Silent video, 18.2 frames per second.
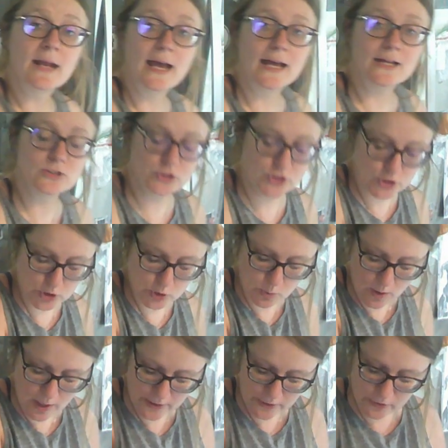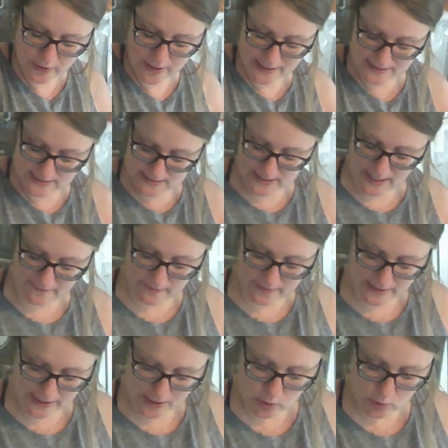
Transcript: to add 270